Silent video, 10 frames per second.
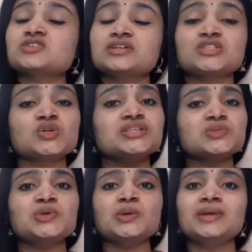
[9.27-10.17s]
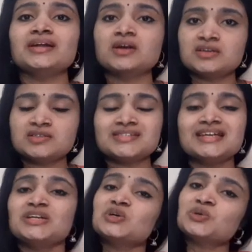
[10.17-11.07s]
electronics. So in this video, we are going to see
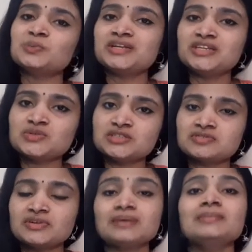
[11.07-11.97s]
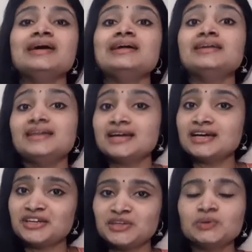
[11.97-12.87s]
a recruitment news from
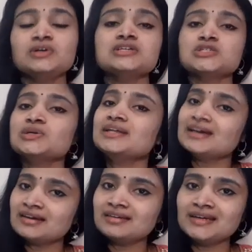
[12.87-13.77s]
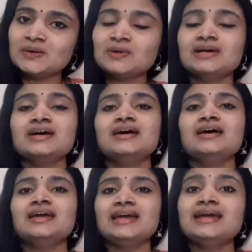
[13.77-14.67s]
DRDO. So DRDO
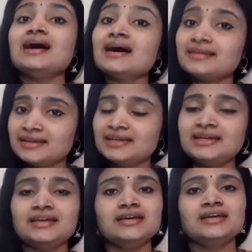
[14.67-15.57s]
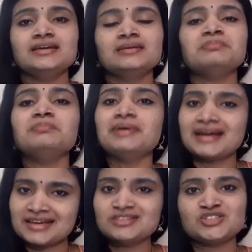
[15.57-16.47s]
ARDE
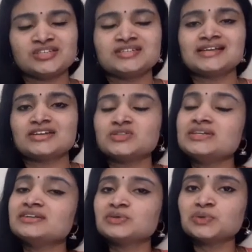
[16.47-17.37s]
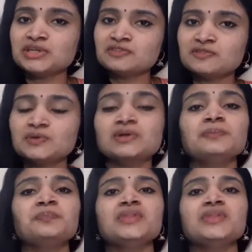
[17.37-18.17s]
branch is actually recruiting for